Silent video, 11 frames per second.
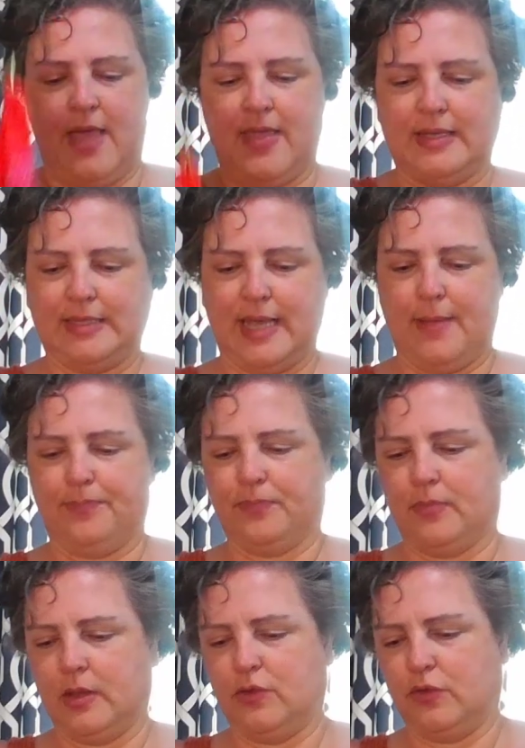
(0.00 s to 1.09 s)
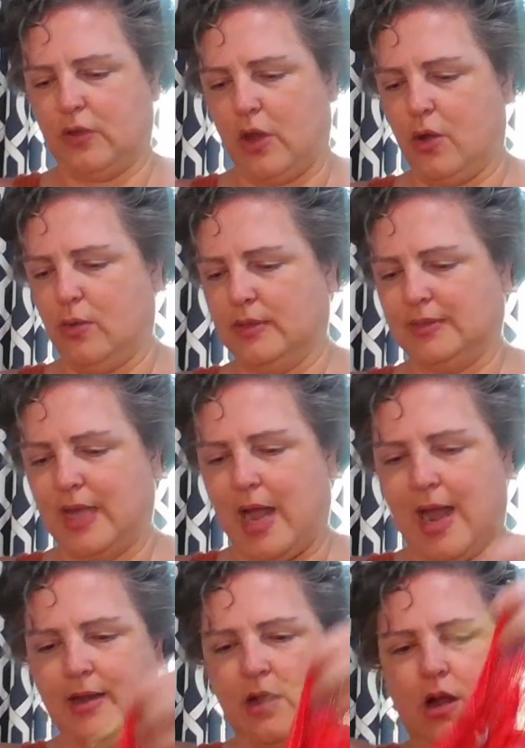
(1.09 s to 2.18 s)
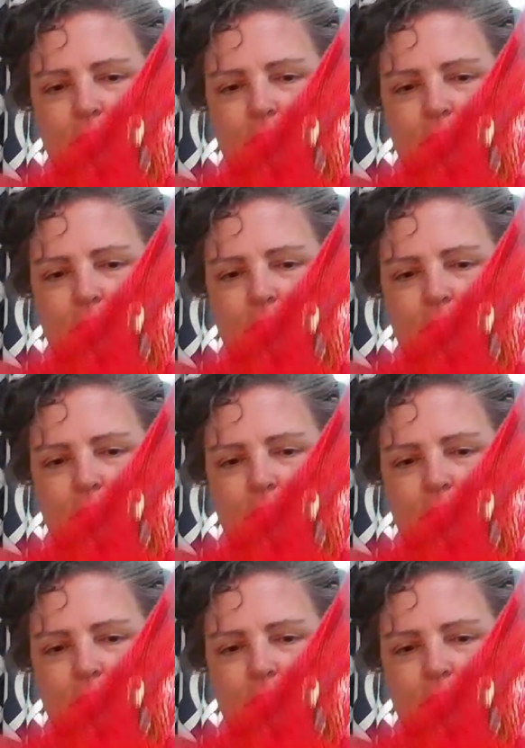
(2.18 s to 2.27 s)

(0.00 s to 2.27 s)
and that's it. So it's kind of